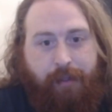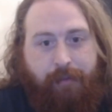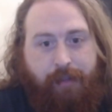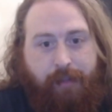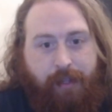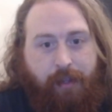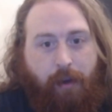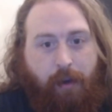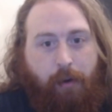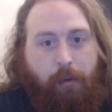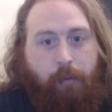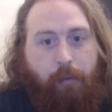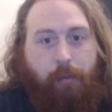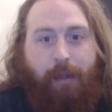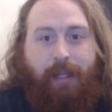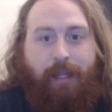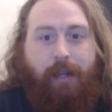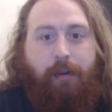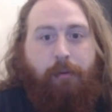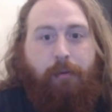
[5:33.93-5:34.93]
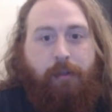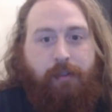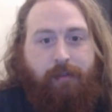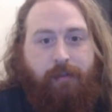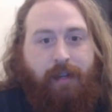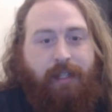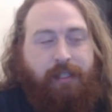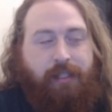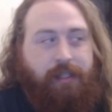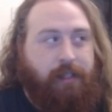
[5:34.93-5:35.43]
This whole, we don't know what
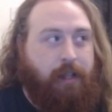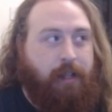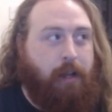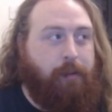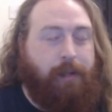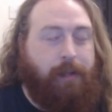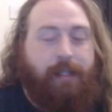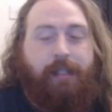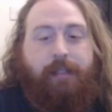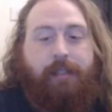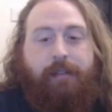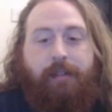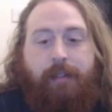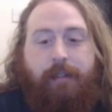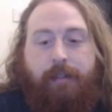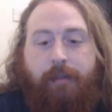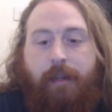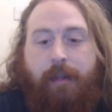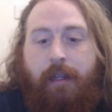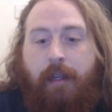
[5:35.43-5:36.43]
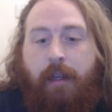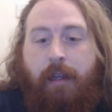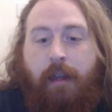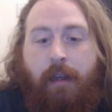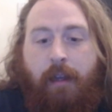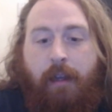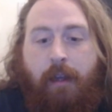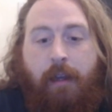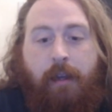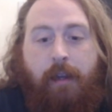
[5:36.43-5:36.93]
direction to go in, and
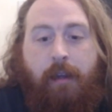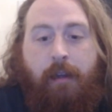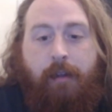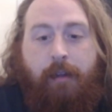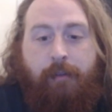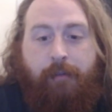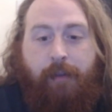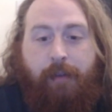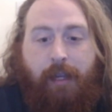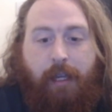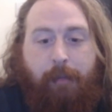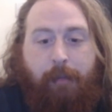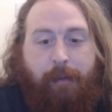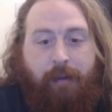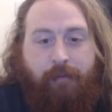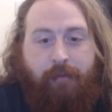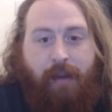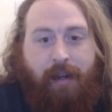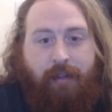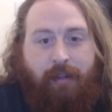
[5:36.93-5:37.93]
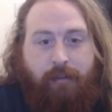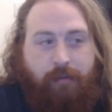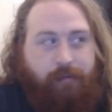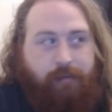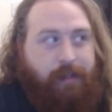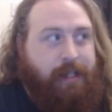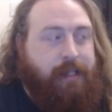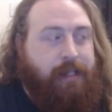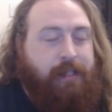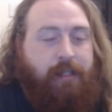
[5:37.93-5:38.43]
there could be a radical
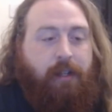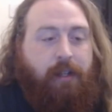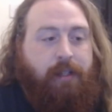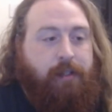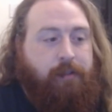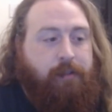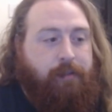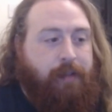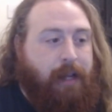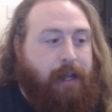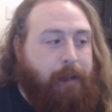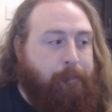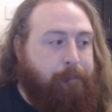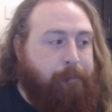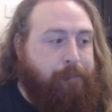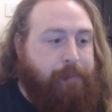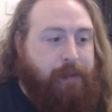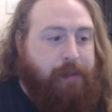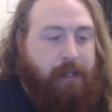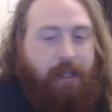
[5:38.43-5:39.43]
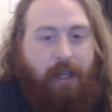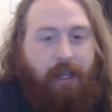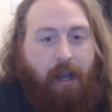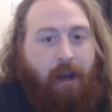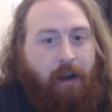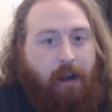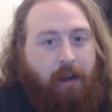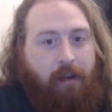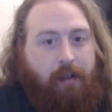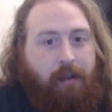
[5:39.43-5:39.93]
redesign and all that. The
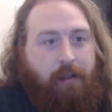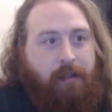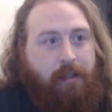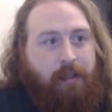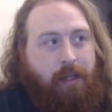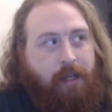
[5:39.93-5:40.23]
car